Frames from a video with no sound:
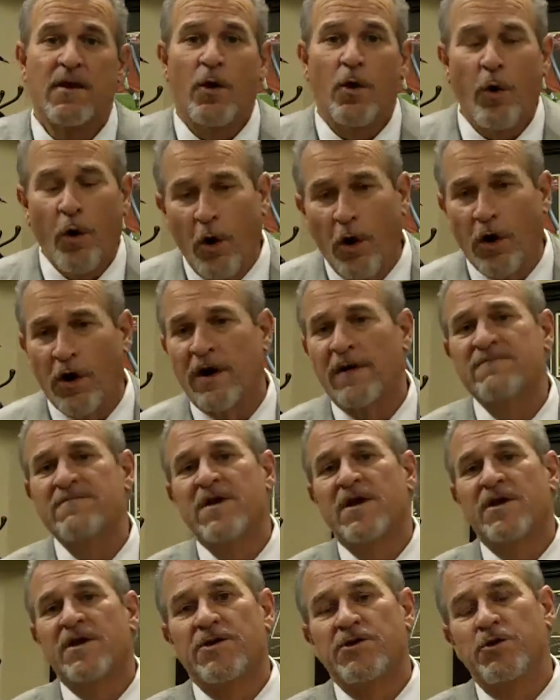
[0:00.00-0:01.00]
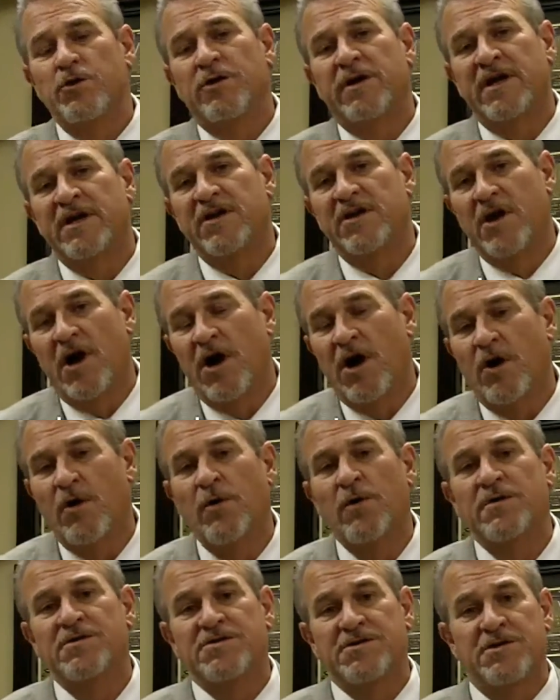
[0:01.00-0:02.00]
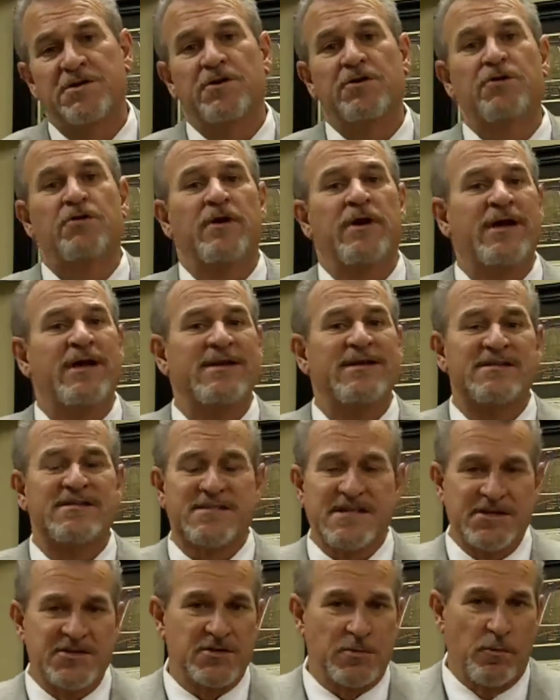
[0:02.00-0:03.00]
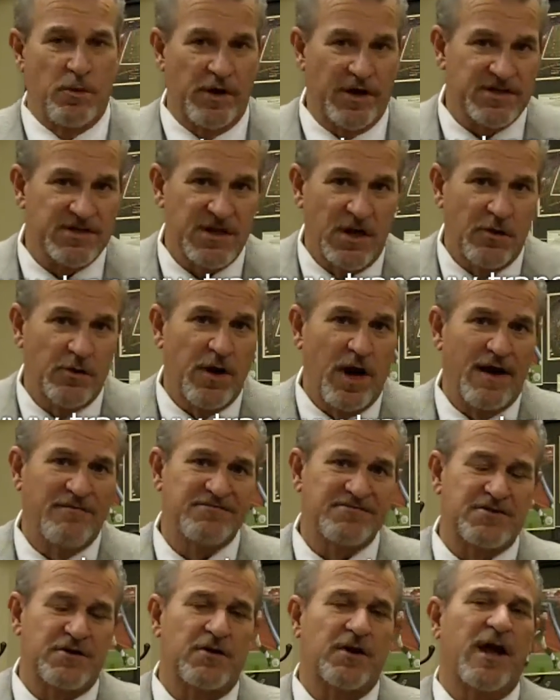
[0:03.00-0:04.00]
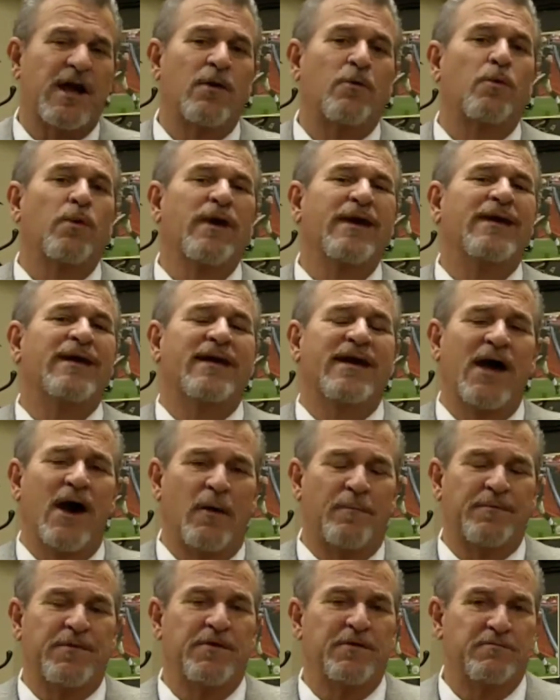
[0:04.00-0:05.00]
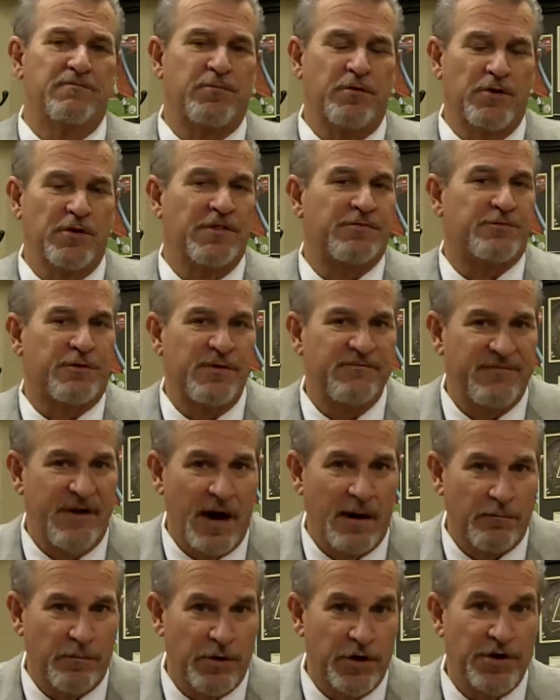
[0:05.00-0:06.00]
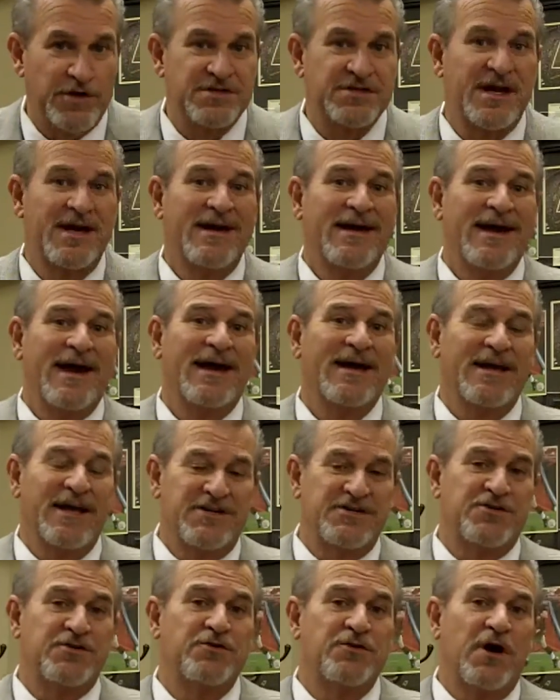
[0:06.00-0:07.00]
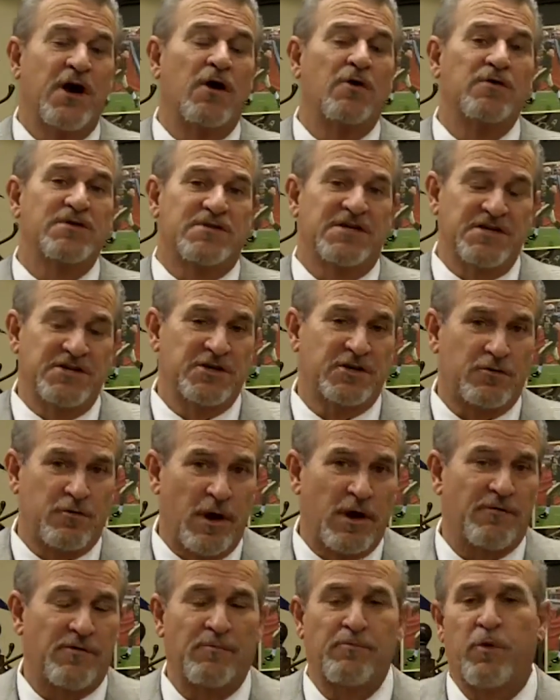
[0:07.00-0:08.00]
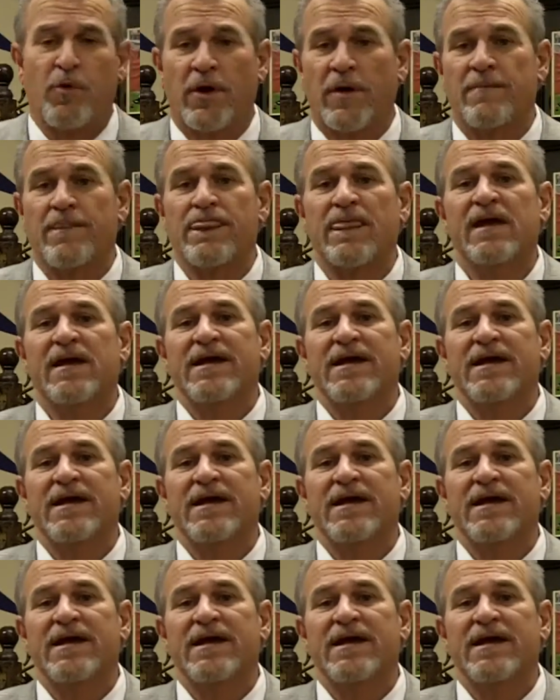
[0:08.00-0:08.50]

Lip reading: Or you can go to any Central Mortgage loan officer and we can help you and pull a three-file merge and let you know it's in your credit report.